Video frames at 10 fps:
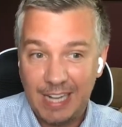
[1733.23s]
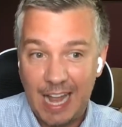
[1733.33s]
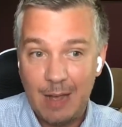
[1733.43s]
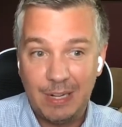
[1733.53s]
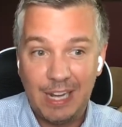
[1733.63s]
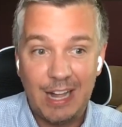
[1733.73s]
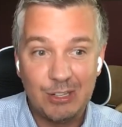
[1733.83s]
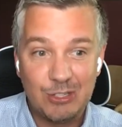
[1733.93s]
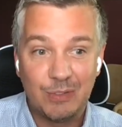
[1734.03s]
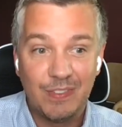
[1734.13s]
like, how many
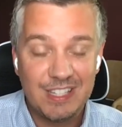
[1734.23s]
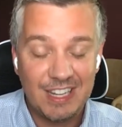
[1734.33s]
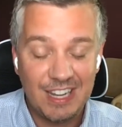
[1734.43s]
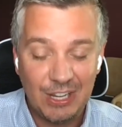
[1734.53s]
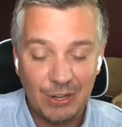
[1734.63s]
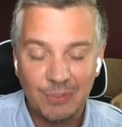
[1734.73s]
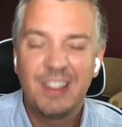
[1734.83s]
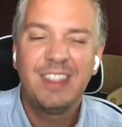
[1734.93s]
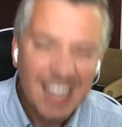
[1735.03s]
colleges are visiting you,